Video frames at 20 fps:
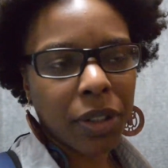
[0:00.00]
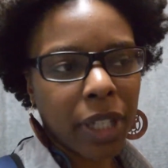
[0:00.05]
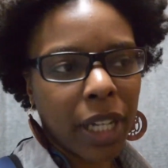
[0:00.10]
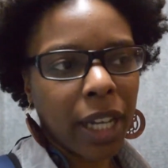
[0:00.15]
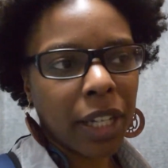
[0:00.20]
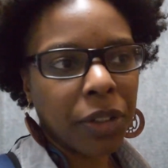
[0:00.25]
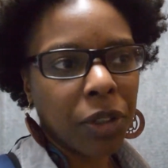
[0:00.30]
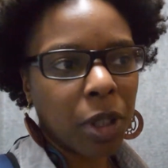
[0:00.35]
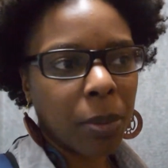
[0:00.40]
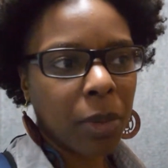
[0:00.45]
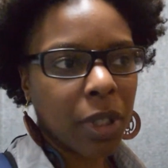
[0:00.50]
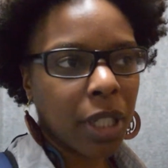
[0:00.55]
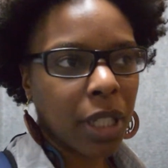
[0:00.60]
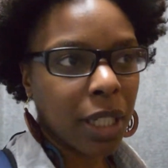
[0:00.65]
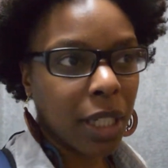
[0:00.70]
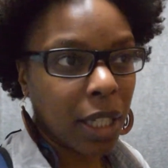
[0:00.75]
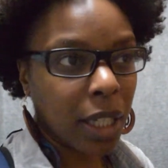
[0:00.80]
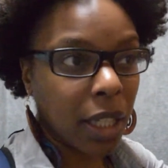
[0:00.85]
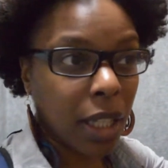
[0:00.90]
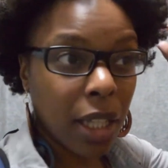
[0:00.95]
Like, I know I'm gonna
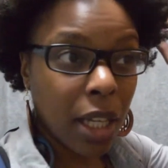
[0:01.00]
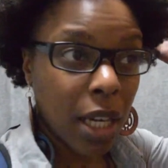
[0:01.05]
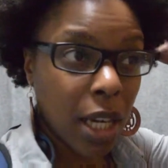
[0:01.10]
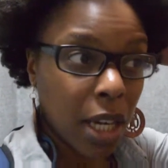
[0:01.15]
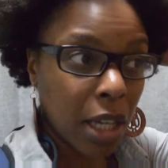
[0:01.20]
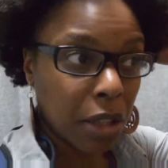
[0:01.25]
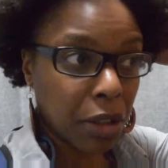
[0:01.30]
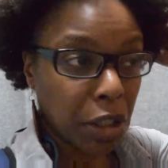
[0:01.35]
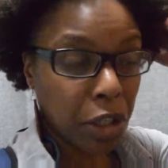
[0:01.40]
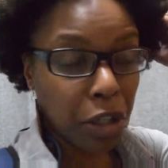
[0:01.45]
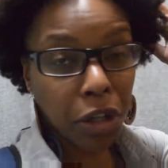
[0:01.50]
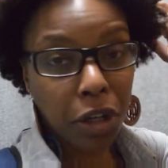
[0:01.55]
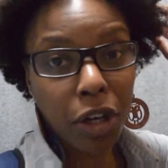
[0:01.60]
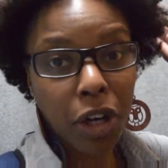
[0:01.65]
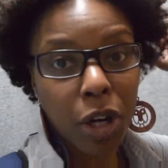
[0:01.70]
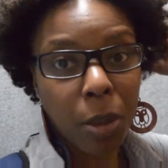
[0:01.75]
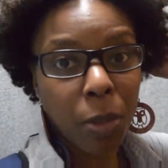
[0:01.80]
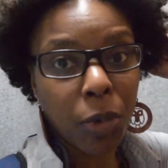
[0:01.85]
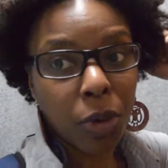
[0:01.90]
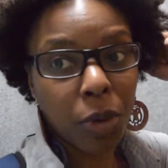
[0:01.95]
get like a
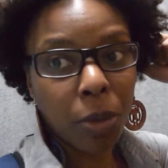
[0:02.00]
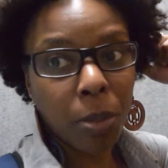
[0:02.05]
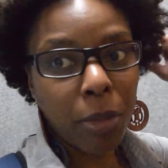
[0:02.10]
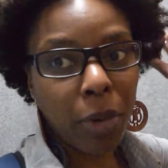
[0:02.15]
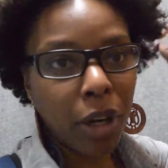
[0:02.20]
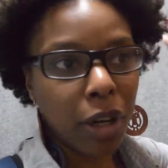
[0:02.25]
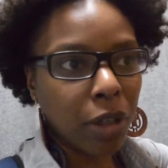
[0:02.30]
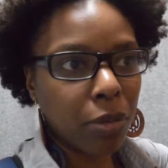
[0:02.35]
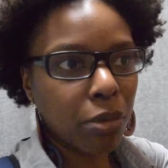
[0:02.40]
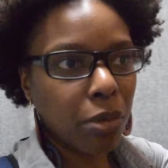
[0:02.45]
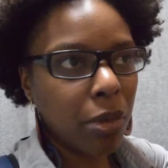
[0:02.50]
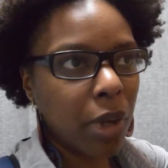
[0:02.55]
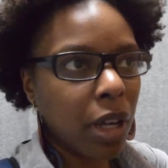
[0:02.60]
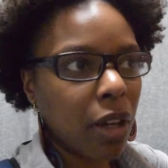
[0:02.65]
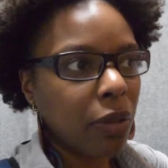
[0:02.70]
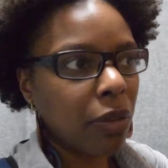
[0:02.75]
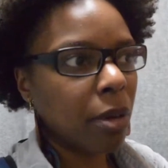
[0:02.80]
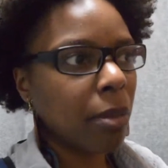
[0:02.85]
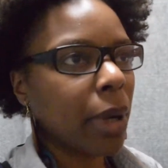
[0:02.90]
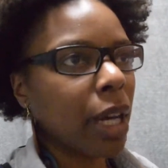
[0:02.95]
caramel
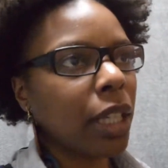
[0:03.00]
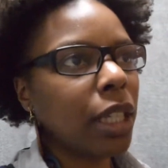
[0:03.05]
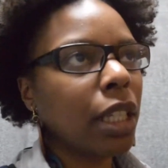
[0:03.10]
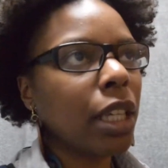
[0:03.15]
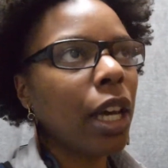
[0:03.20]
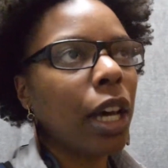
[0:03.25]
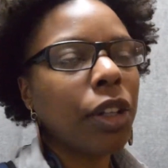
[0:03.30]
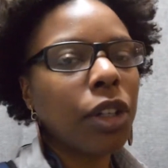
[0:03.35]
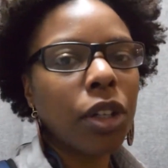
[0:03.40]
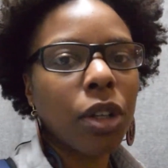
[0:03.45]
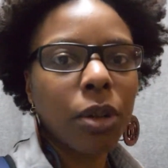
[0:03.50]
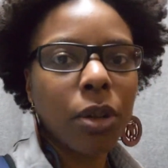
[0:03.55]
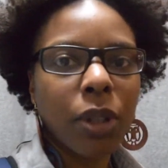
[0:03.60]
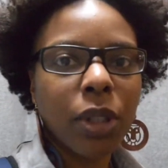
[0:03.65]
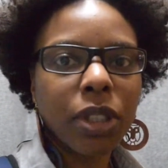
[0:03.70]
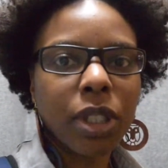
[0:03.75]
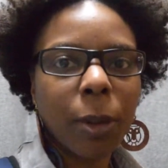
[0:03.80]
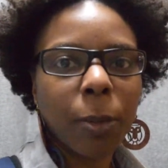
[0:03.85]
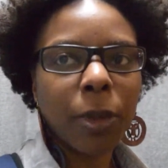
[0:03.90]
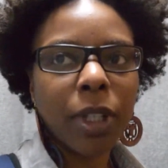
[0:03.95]
macchiato
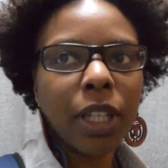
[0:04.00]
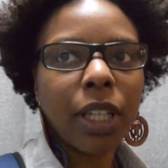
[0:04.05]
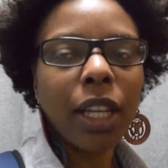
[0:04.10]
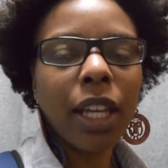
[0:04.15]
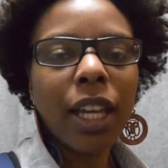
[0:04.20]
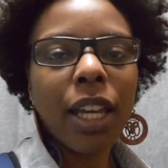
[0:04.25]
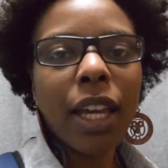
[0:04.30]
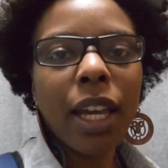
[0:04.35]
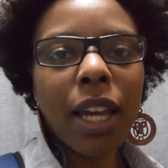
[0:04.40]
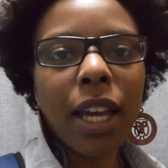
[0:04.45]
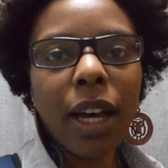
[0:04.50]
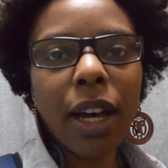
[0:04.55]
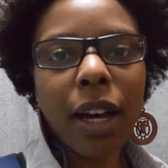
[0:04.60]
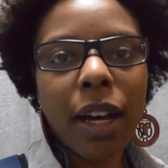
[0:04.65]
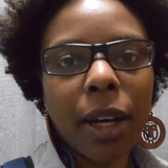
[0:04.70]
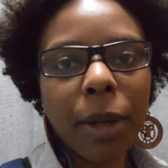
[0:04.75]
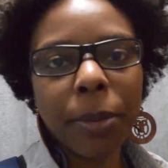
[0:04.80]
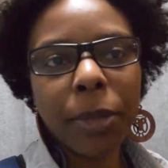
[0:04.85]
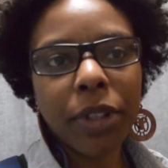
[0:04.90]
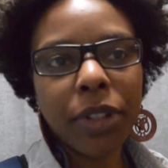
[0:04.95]
or something,
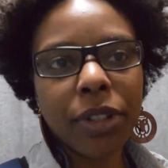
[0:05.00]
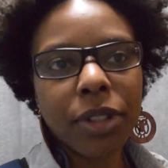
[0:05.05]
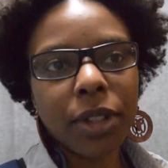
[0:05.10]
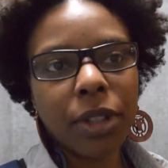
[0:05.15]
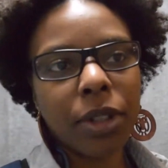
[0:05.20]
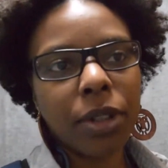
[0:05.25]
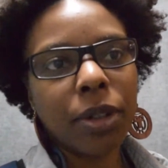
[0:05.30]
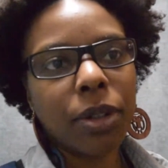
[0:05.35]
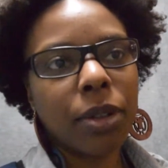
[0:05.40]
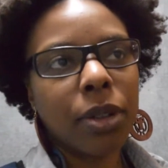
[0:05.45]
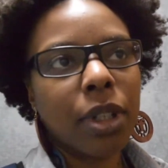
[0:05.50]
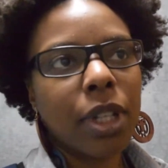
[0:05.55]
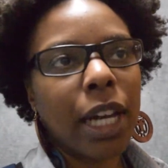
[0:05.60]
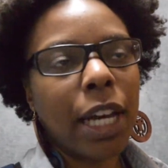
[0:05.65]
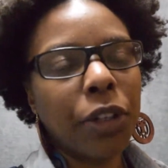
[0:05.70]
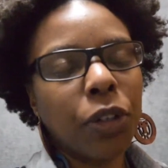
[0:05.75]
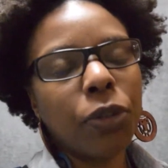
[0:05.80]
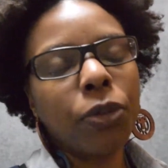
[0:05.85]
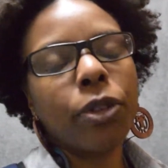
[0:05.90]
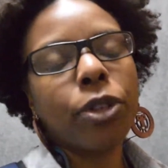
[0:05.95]
and so
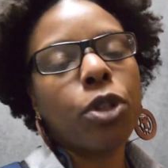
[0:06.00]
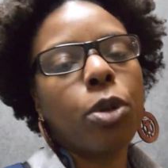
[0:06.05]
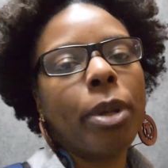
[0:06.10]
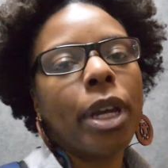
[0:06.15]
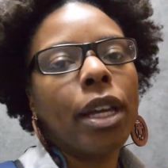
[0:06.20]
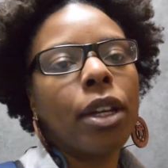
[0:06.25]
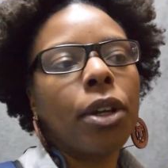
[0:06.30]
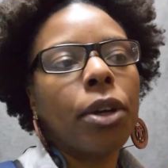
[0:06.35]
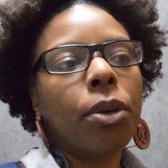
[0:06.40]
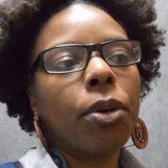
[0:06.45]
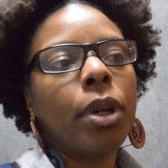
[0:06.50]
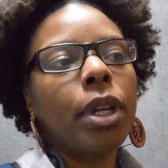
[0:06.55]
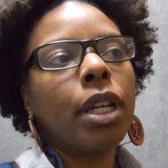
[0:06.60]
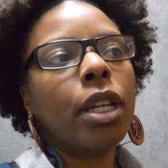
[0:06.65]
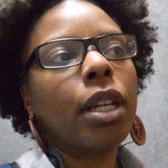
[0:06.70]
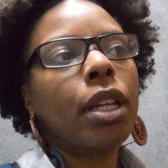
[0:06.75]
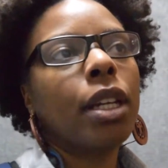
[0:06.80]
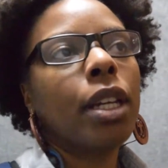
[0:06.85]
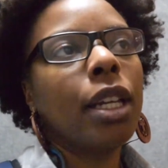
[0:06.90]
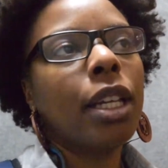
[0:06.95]
I don't feel so bad
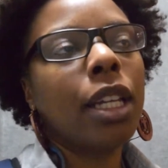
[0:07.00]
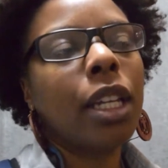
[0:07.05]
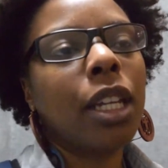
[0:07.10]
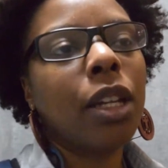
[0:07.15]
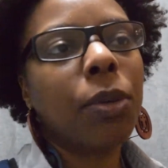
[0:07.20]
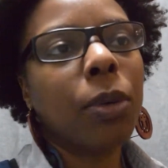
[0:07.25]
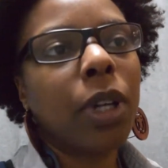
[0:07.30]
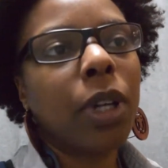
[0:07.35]
going and getting